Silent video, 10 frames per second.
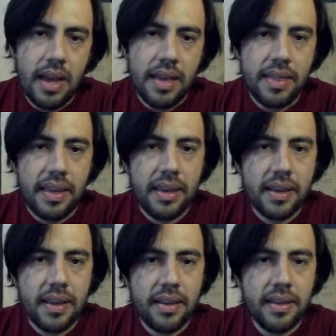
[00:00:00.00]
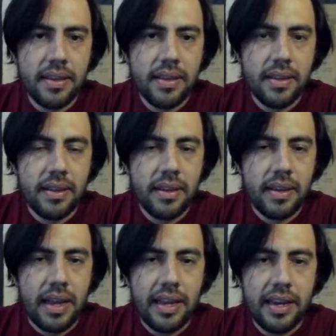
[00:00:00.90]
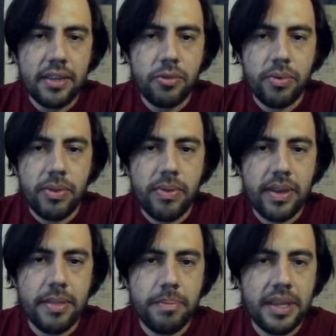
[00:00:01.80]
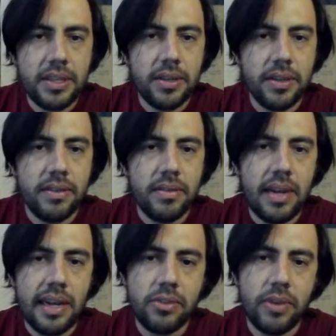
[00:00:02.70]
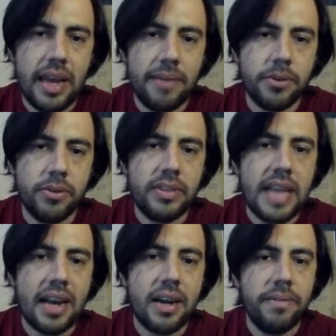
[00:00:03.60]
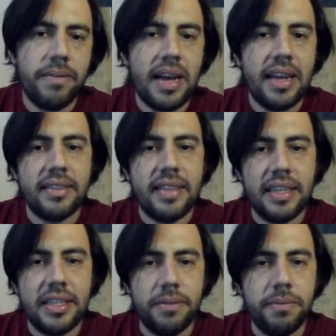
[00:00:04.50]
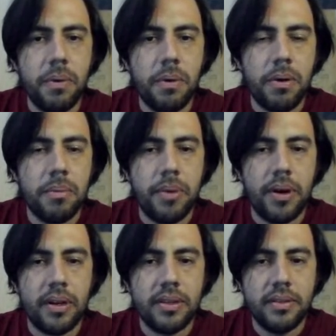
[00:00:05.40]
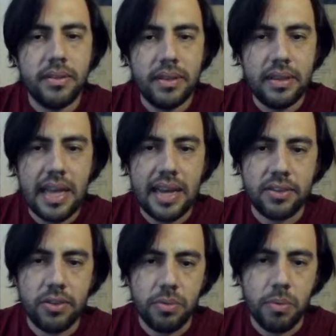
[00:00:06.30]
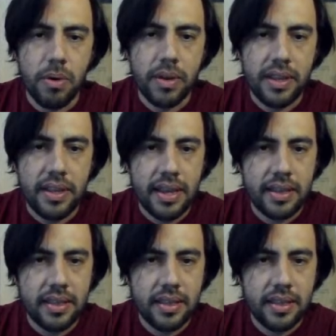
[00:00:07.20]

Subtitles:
I think I need to retreat the bishop. Also, I have some sacrifice, knight g4, but that is not working yet.